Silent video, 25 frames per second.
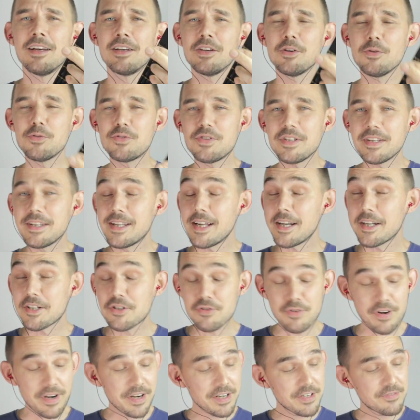using the
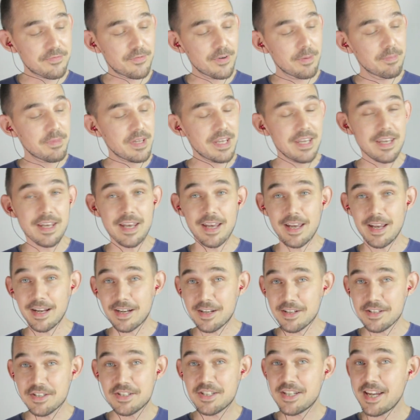electronics from the
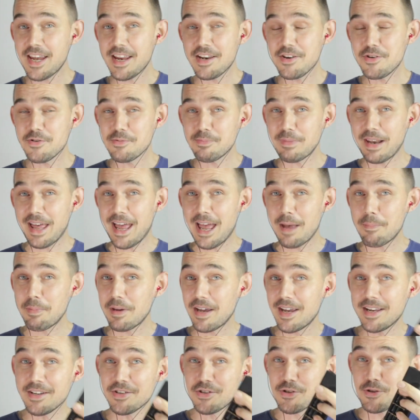KontinuumLAB
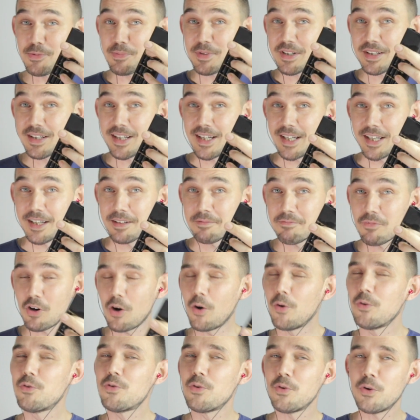Instrument Kit,
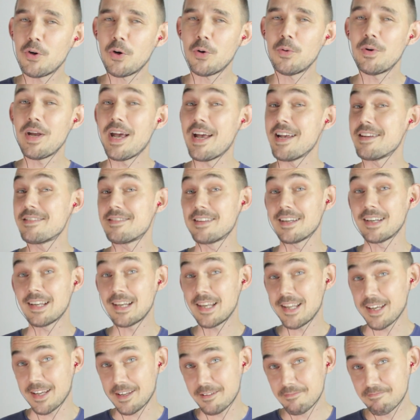also known as the
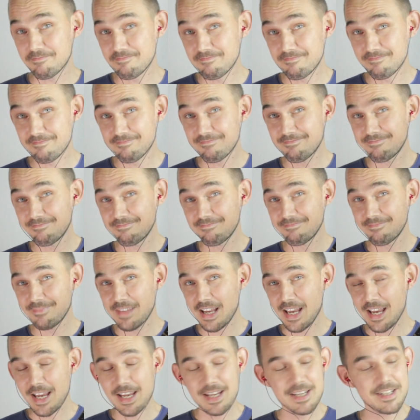K.L.I.K.
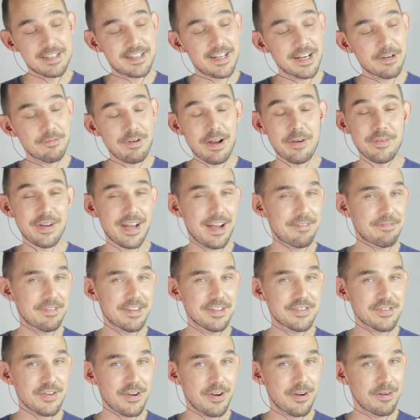Stick around after
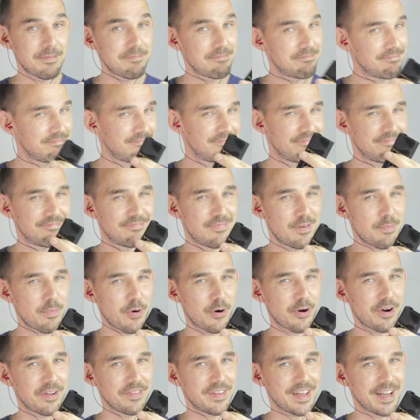the song for
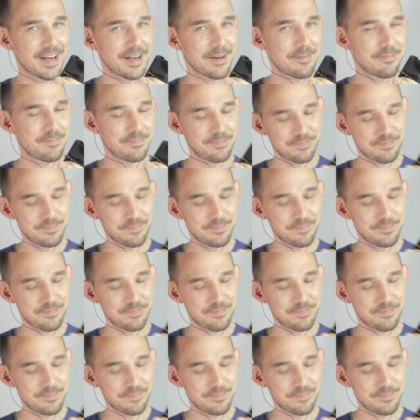more on that.